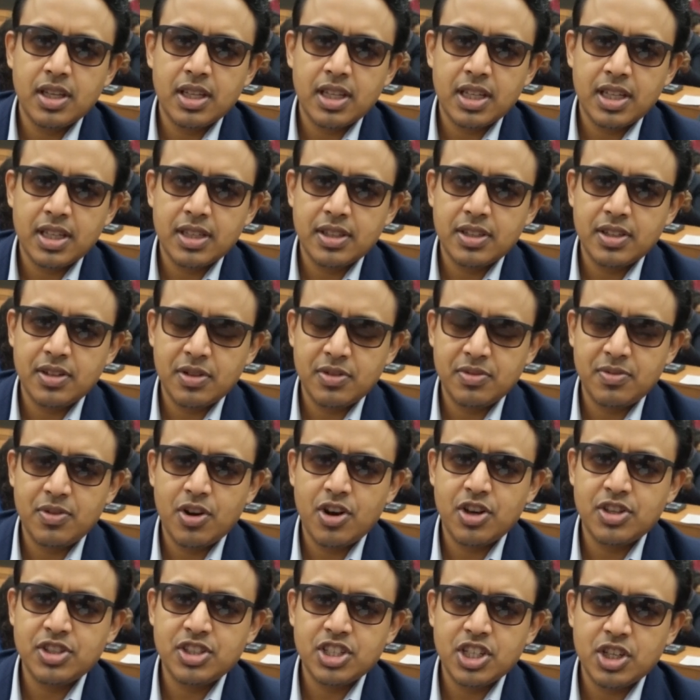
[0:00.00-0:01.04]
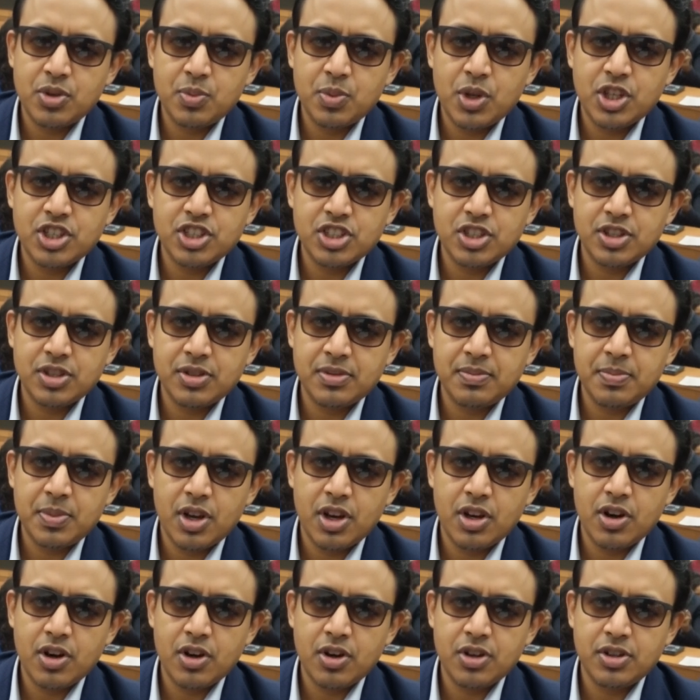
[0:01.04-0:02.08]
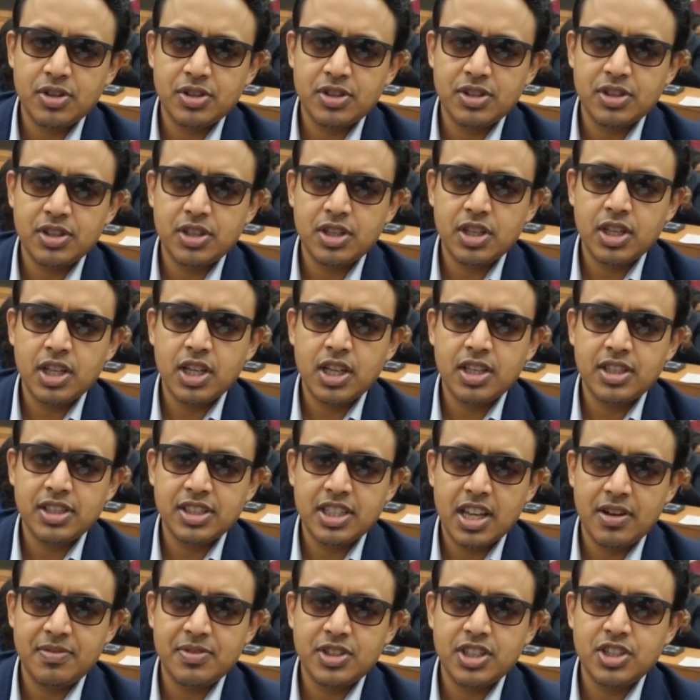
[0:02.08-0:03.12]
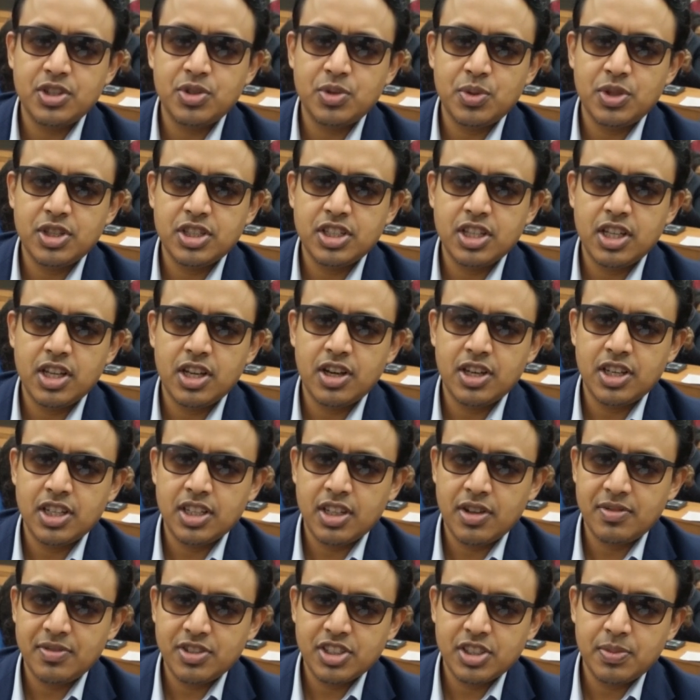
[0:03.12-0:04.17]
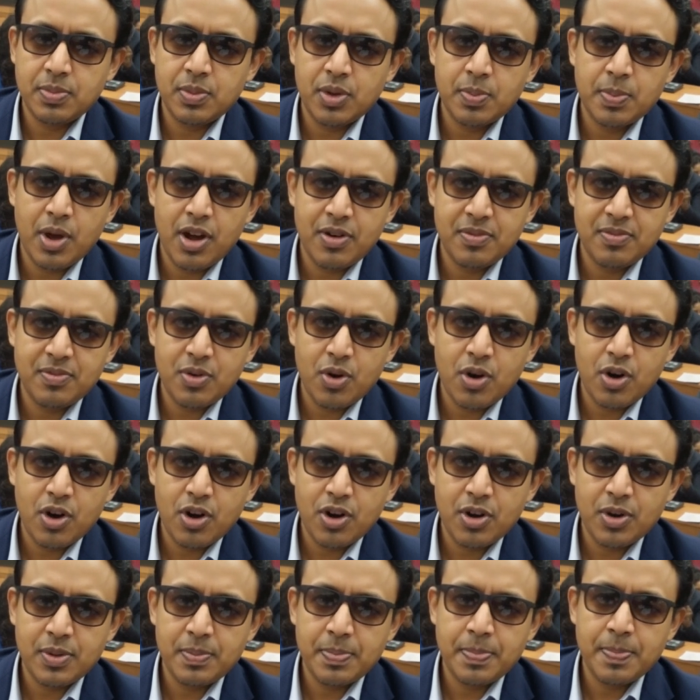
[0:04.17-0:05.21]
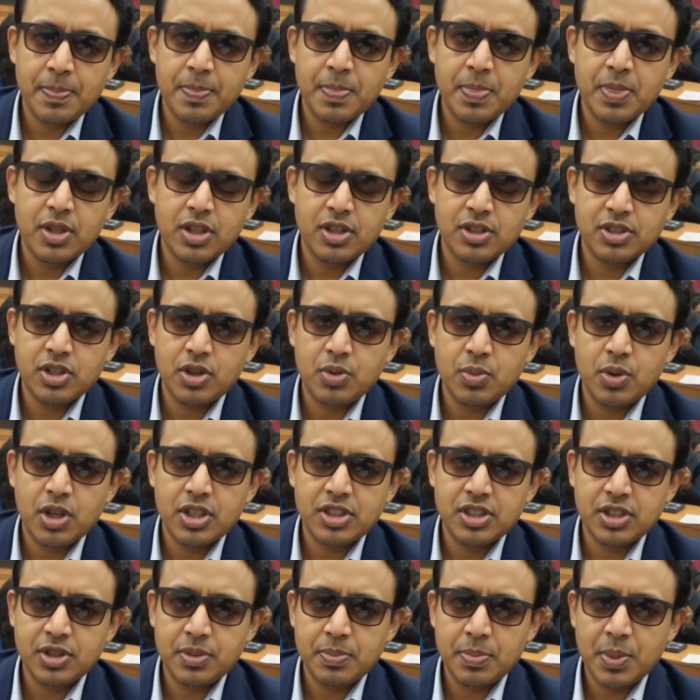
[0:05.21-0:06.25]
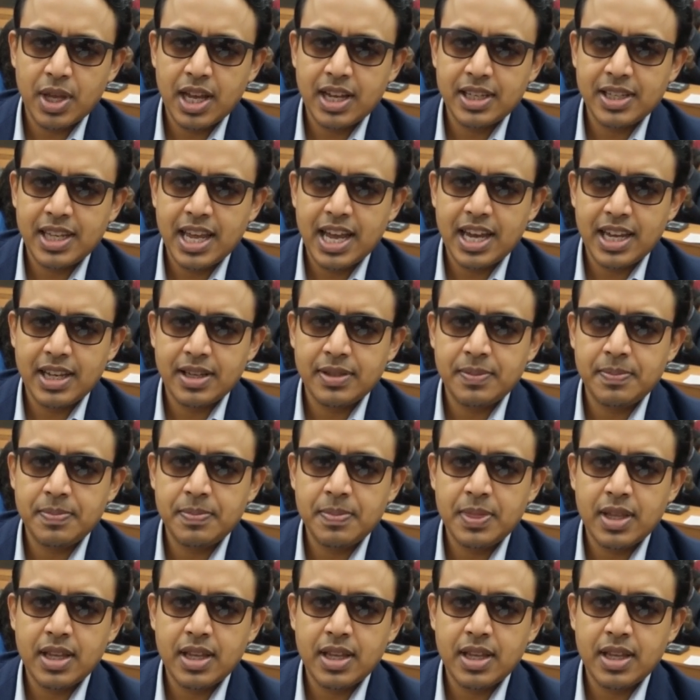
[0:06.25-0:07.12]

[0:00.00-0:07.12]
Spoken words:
in the first equation because 72 is clearly divisible by 4. So once you plug that in,